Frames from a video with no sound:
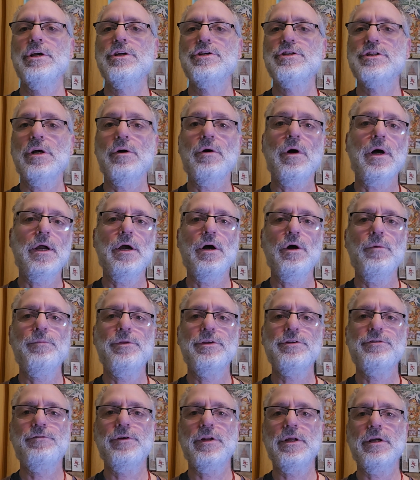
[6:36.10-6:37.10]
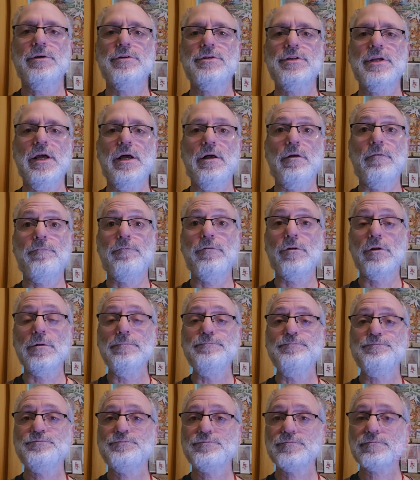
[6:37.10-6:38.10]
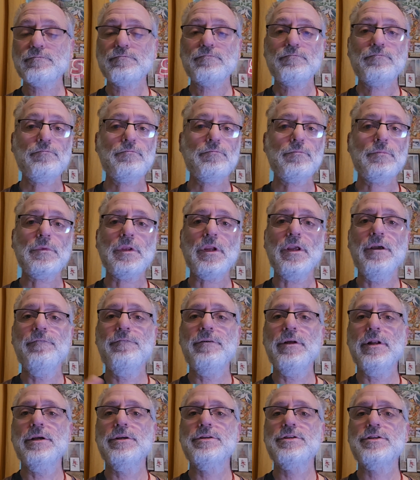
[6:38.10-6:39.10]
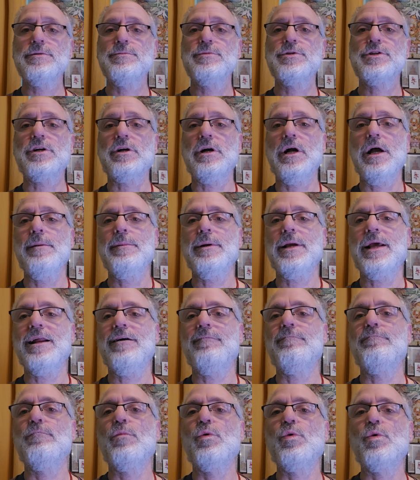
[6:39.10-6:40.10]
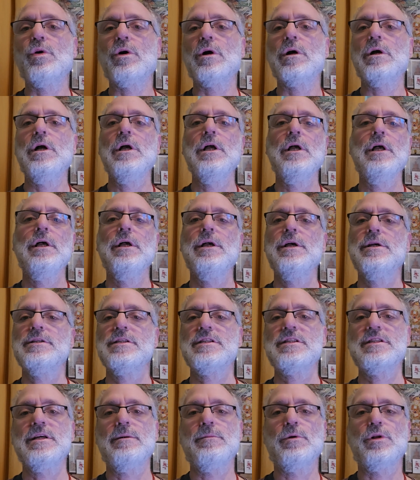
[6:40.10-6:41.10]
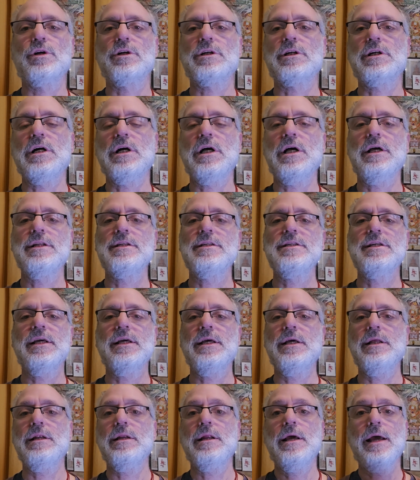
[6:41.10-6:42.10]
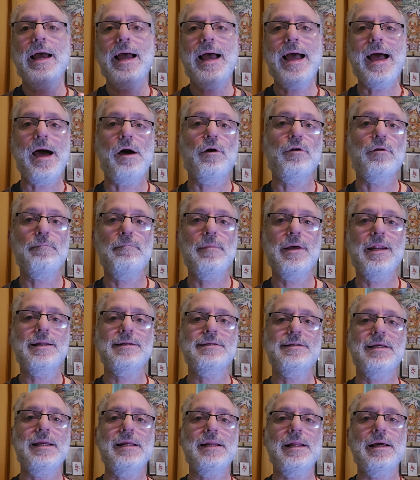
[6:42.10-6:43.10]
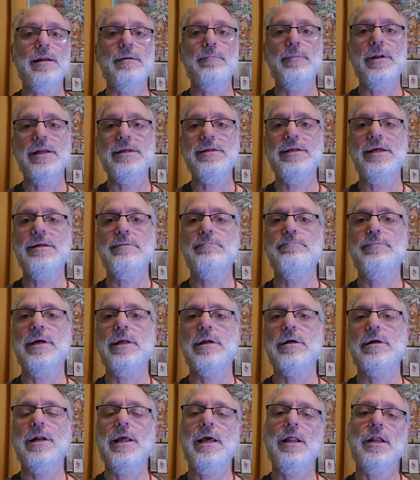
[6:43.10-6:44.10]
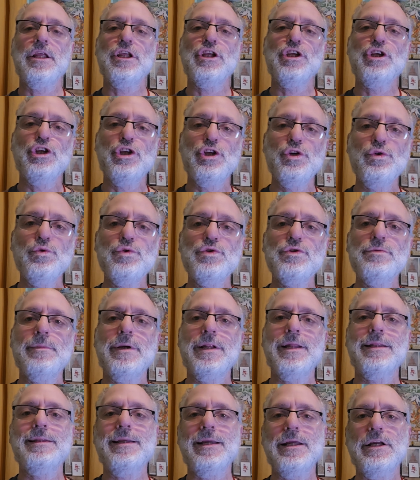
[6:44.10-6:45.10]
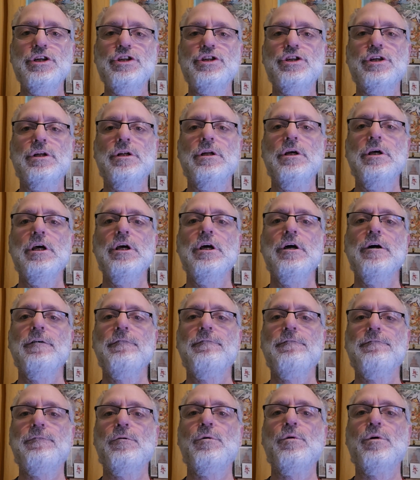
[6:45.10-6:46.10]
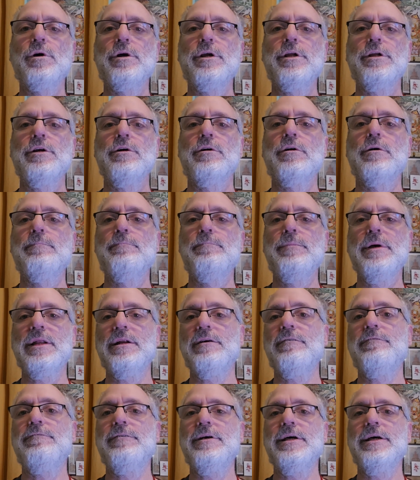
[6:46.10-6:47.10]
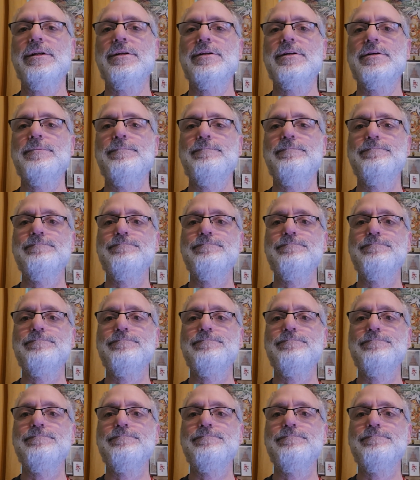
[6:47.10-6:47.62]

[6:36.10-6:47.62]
So I hope this video is helpful. If it is, subscribe. I'm going to have more similar content, how to meditate better, and how to use meditation for your benefit.